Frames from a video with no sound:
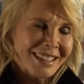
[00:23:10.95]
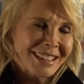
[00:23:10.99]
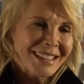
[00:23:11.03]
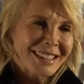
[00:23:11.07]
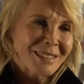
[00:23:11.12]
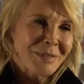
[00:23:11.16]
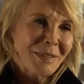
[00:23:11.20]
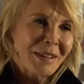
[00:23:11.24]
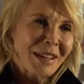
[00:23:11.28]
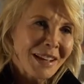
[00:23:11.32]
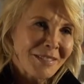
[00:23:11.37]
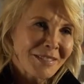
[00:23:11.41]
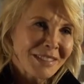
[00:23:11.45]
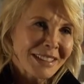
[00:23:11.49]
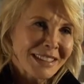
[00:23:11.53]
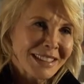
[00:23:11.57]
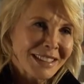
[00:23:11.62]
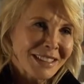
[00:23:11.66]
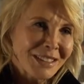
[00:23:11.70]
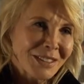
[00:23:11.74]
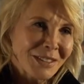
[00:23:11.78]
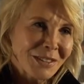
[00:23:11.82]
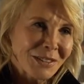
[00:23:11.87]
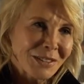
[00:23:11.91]
It's been lovely
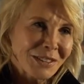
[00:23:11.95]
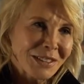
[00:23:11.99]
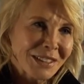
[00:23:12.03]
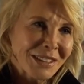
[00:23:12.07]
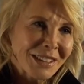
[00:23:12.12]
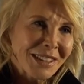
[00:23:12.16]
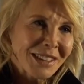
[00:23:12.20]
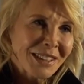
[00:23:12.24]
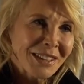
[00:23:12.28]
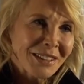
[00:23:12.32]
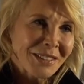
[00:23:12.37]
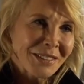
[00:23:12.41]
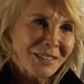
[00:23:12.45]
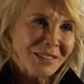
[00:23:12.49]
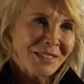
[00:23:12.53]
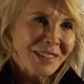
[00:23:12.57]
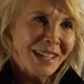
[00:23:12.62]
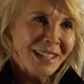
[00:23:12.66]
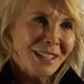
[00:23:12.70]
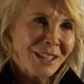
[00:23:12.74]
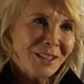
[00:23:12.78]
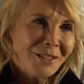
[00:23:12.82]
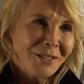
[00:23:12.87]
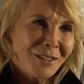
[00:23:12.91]
to talk to you.
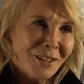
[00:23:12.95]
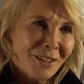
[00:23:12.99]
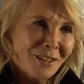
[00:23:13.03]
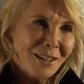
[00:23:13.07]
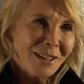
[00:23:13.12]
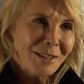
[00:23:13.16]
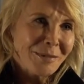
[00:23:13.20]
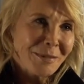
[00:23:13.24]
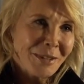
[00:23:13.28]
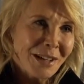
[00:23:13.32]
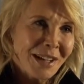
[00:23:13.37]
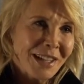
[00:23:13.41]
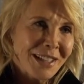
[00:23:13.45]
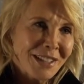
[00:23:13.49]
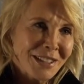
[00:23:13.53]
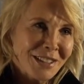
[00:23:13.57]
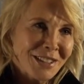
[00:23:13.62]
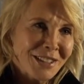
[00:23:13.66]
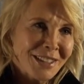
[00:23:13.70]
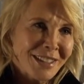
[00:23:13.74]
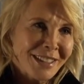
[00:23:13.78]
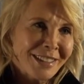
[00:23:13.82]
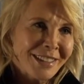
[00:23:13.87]
Thank you very much,